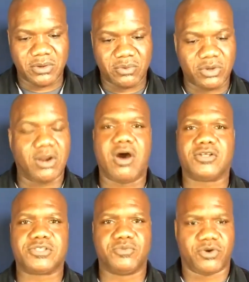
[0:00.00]
What an
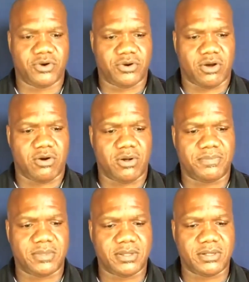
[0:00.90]
awesome word on
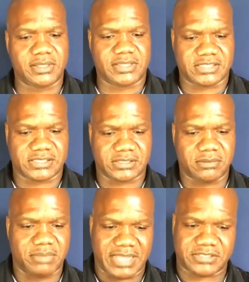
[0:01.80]
um, this
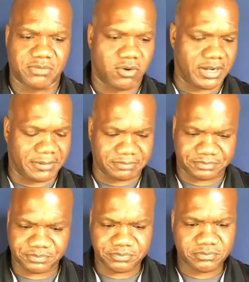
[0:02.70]
blessed morning.